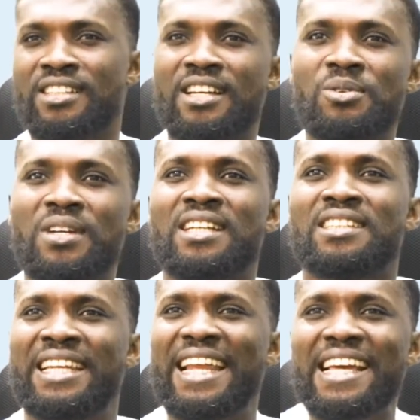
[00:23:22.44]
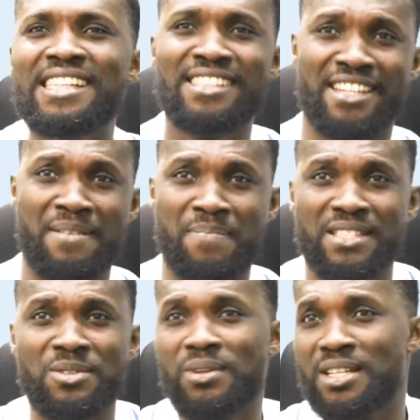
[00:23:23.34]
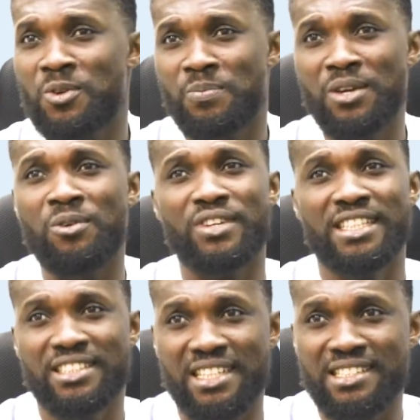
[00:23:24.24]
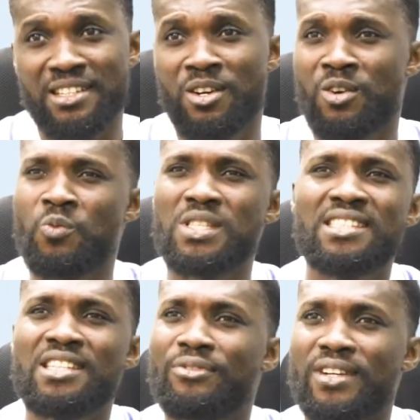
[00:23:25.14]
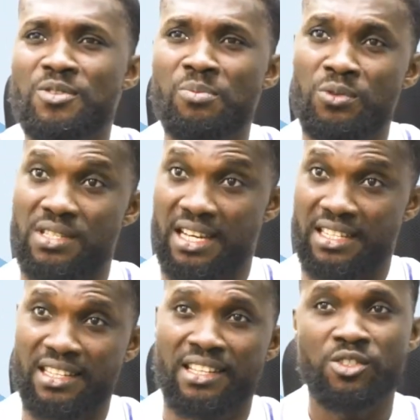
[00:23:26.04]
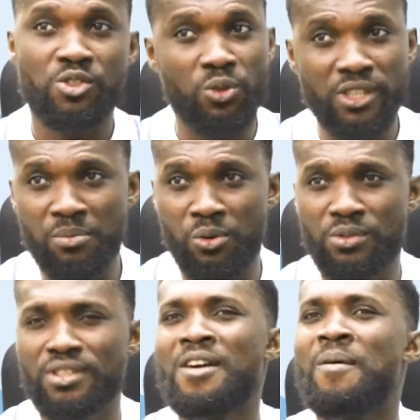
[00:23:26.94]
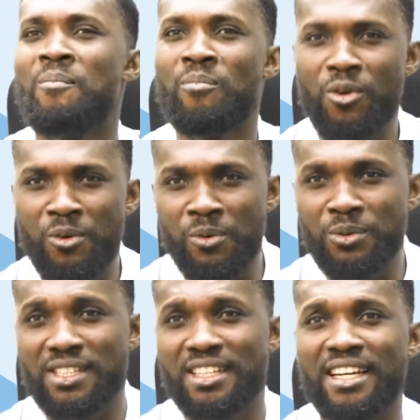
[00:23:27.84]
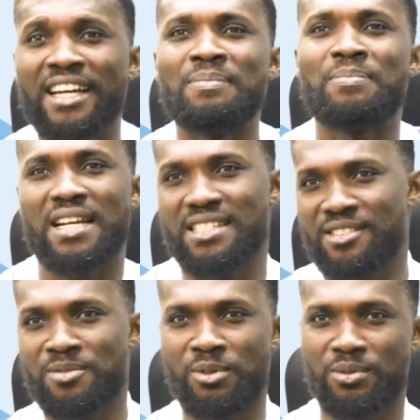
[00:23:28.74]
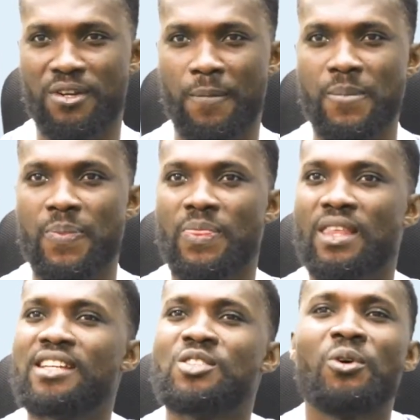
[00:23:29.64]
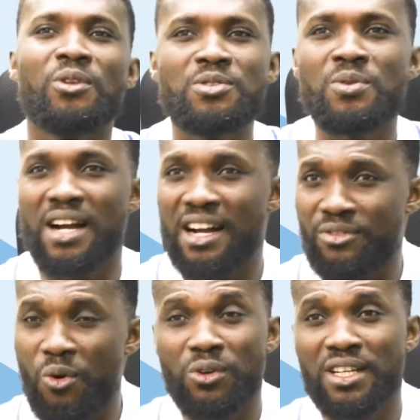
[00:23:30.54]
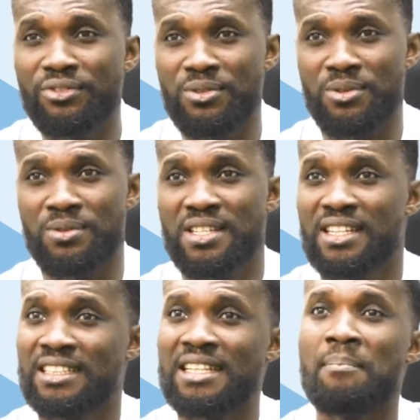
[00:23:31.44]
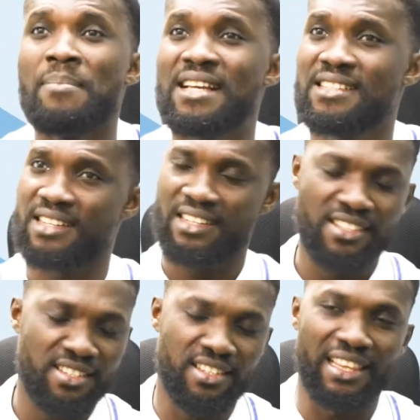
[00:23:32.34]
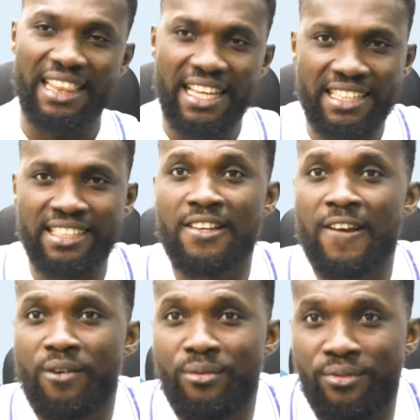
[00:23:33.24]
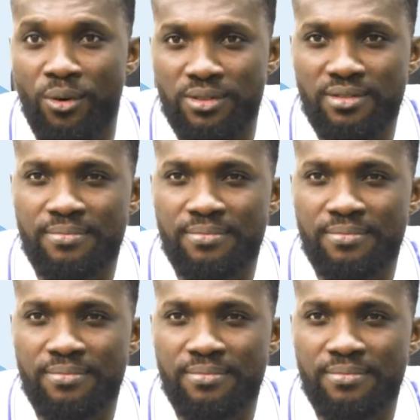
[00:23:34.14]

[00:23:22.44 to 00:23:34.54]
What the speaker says: Now, you can learn a particular topic of interest with different modes like study mode, mock mode, and practice mode. It also have other features that make learning fun.